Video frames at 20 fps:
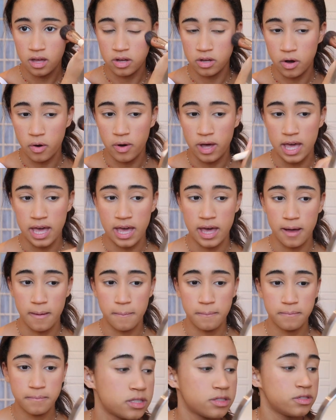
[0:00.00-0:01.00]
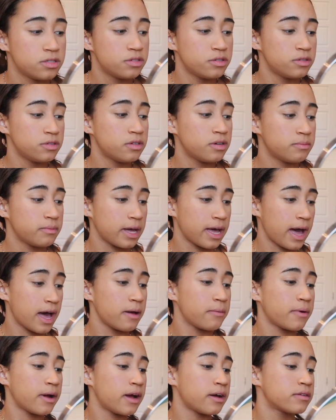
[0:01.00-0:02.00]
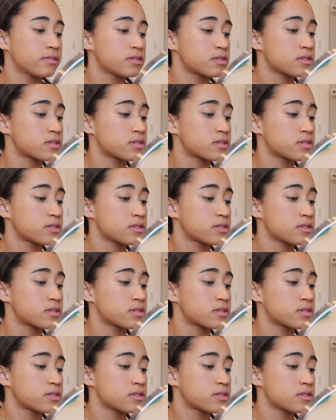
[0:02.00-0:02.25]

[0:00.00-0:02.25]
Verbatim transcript: go ham. to do my eyebrows.